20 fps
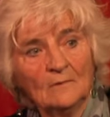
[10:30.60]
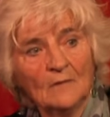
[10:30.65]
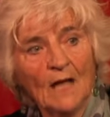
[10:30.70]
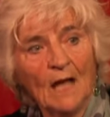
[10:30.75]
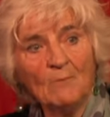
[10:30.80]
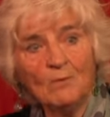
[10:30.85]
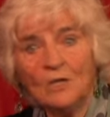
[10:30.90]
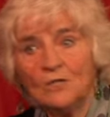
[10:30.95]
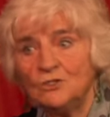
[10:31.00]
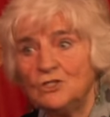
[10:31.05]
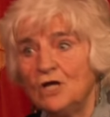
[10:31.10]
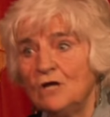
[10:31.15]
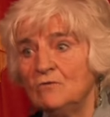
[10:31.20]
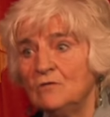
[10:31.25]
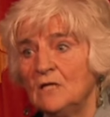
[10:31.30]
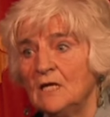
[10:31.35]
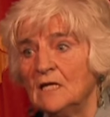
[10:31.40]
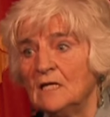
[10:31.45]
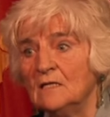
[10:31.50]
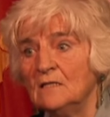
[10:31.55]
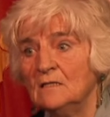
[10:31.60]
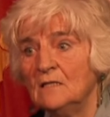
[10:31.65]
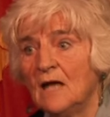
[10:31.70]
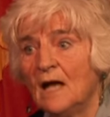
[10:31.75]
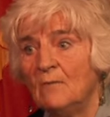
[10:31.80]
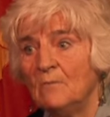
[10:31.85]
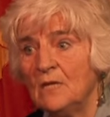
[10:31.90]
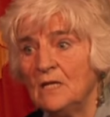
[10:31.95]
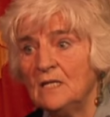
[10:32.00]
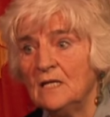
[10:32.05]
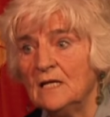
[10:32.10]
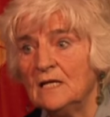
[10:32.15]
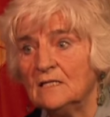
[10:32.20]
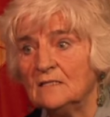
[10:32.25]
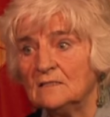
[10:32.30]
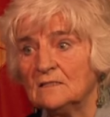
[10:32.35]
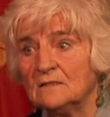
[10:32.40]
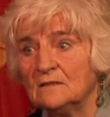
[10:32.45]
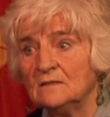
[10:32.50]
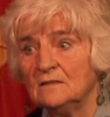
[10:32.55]
I'm not joking, I mean
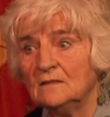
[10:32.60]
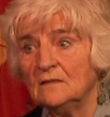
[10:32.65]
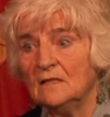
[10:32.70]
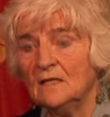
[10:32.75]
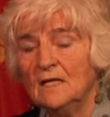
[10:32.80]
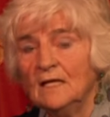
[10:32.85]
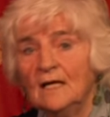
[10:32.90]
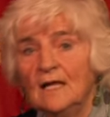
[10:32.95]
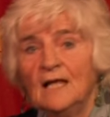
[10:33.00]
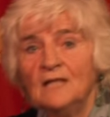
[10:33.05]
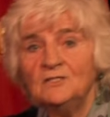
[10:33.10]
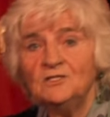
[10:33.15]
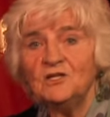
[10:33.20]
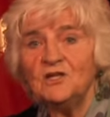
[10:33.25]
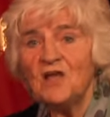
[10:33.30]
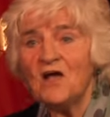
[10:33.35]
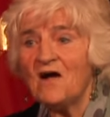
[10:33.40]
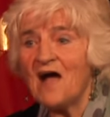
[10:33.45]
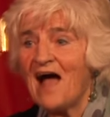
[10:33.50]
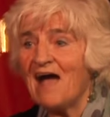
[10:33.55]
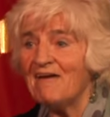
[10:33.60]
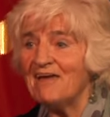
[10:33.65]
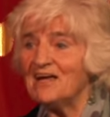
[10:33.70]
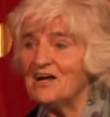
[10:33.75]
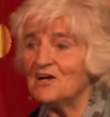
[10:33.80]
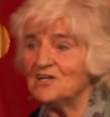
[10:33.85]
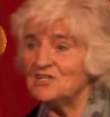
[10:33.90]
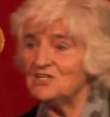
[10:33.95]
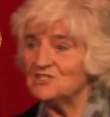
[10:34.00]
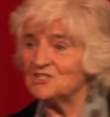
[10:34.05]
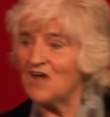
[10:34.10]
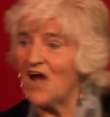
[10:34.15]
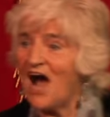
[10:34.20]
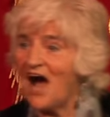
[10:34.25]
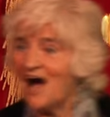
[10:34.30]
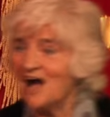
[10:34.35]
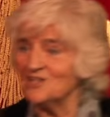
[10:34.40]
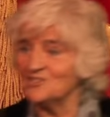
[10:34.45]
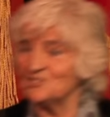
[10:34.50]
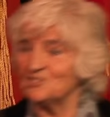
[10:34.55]
it. Do you know how he got his
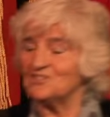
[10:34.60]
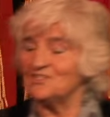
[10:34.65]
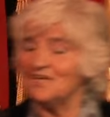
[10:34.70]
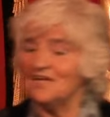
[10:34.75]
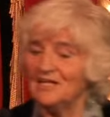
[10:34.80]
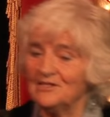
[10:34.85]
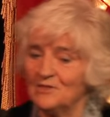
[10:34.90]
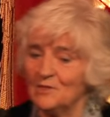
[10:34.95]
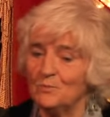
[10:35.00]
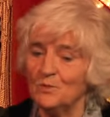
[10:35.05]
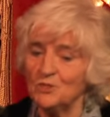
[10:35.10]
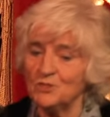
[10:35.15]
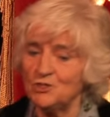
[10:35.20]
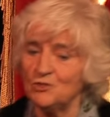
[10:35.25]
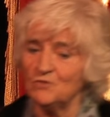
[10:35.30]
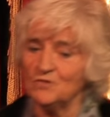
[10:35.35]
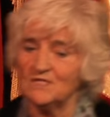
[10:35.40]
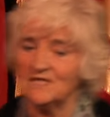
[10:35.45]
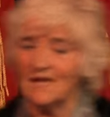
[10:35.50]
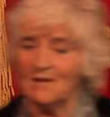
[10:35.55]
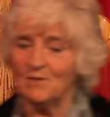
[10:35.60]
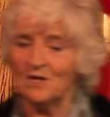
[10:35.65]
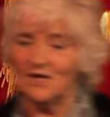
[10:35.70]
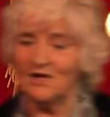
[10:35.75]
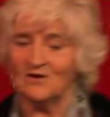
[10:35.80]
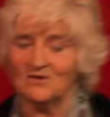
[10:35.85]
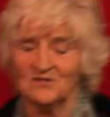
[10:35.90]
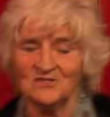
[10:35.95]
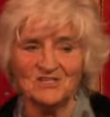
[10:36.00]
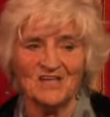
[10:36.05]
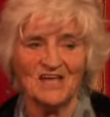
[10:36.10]
cast? The butcher would come along and